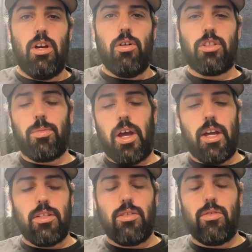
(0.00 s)
What's up,
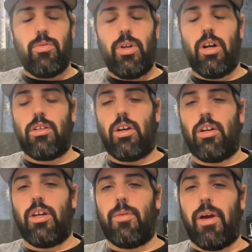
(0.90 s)
guys? We are
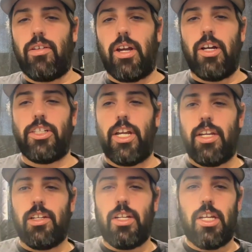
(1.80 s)
talking about tire shake
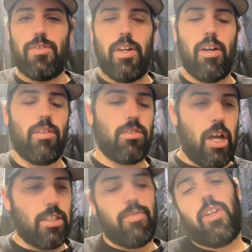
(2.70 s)
in today's video. There's
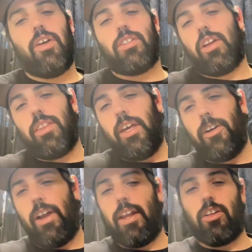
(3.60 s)
lots of videos out on the
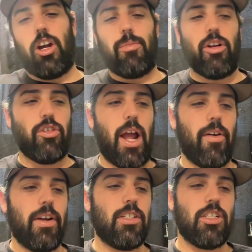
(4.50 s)
internet talking about drag
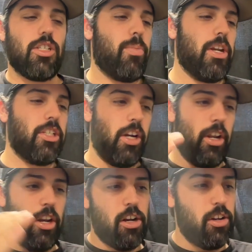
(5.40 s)
racing suspension.
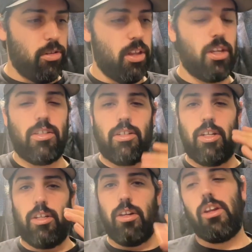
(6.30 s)
You need to do this
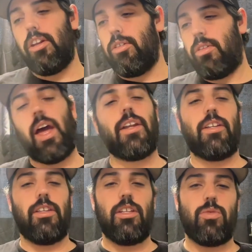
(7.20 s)
and you need to do that,
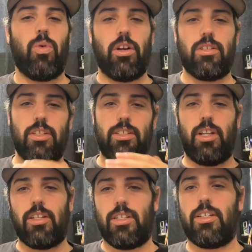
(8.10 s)
and this works and this
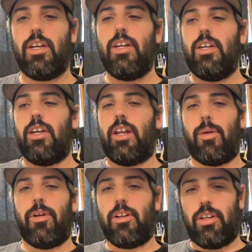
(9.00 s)
doesn't. And
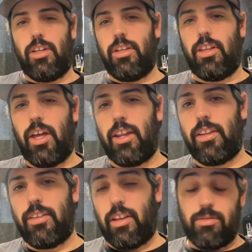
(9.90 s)
I'm here to tell you that
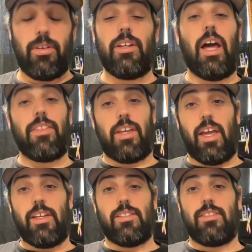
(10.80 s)
that's really not the
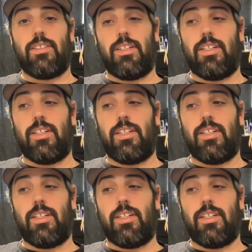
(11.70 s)
case.